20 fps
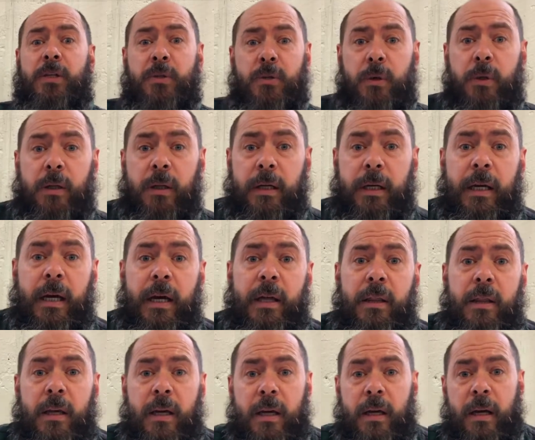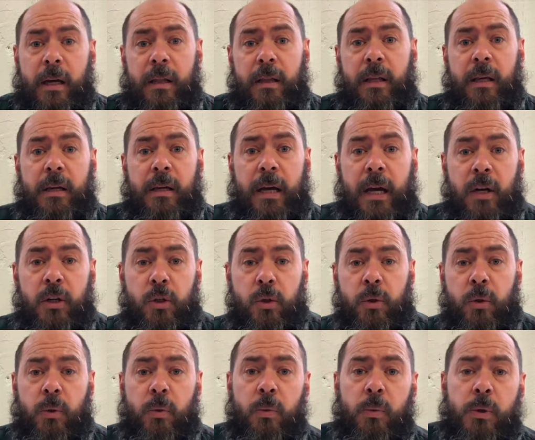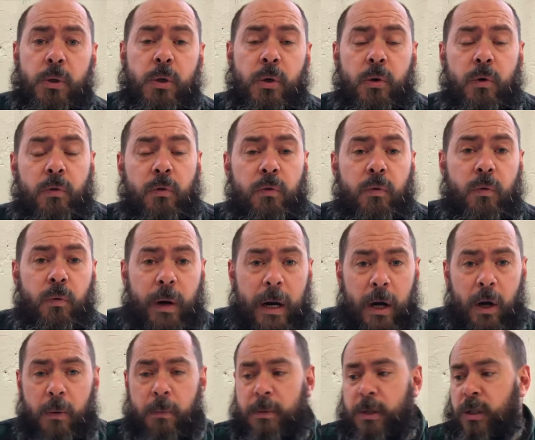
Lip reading: certainly in the natural sort of realm,